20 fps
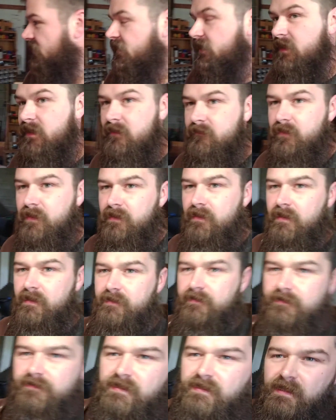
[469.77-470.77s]
I have
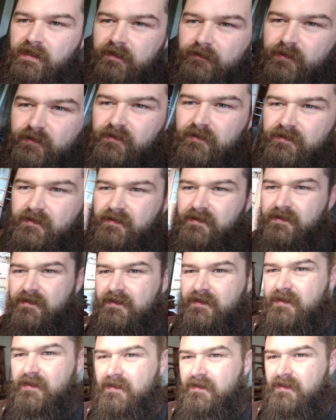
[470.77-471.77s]
another table
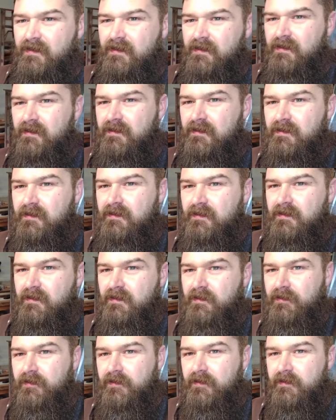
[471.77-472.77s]

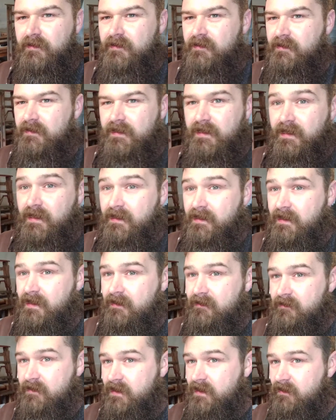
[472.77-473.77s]
under. Yeah,
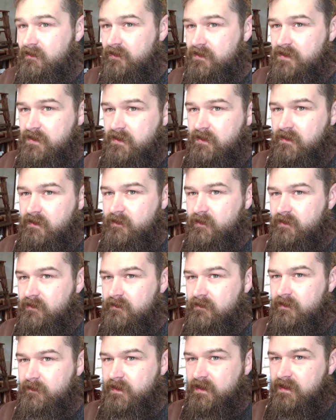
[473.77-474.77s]
that looks
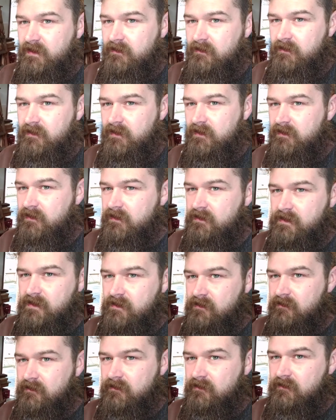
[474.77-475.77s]
terrible. I mean, it
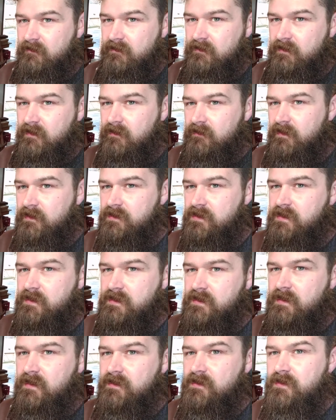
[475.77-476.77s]
doesn't. It
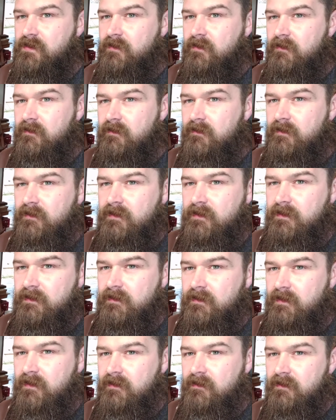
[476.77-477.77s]
just now started looking
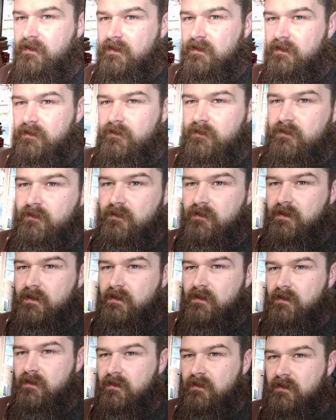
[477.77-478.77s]
like that. Ooh,
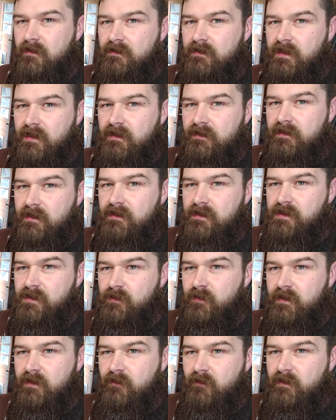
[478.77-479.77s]
check out that
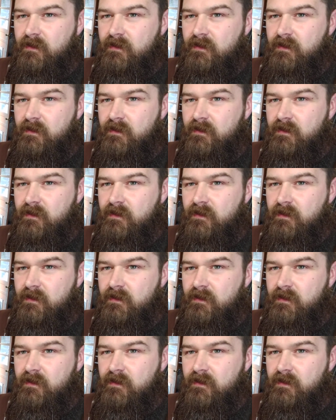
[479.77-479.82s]
sweet